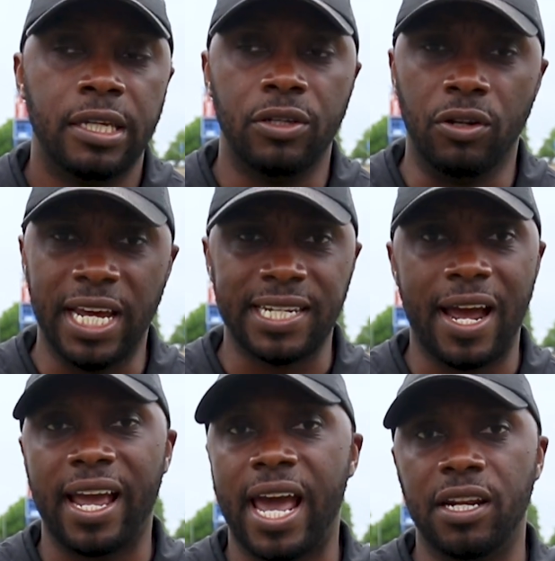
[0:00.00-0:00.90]
You know, that's
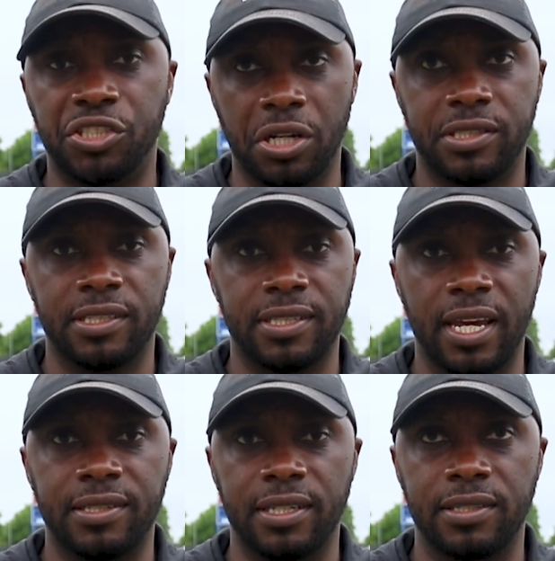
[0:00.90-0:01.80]
how I kind of judge
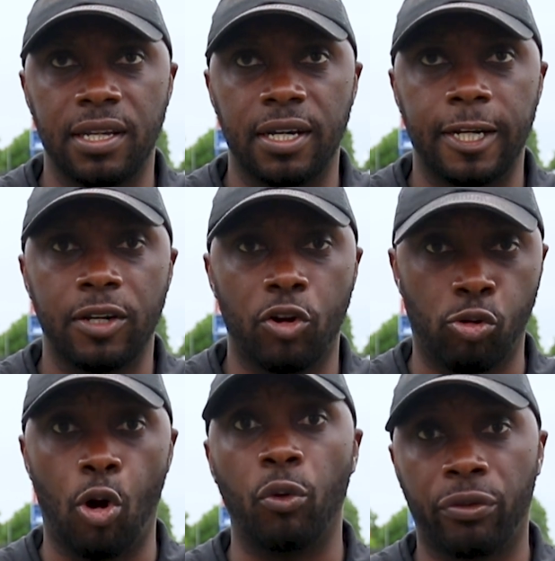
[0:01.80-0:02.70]
success is
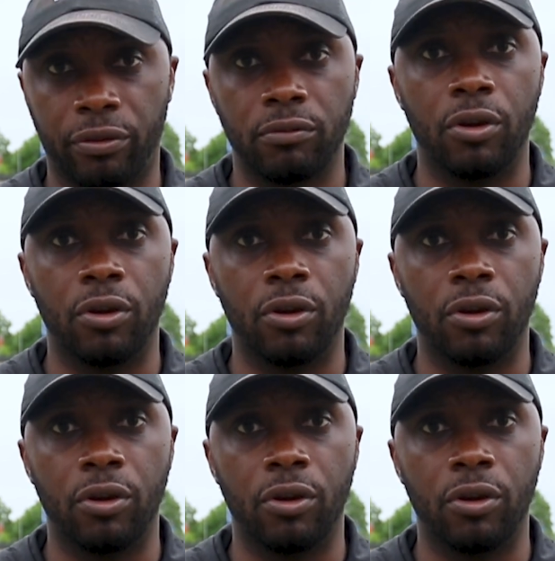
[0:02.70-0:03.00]
growth.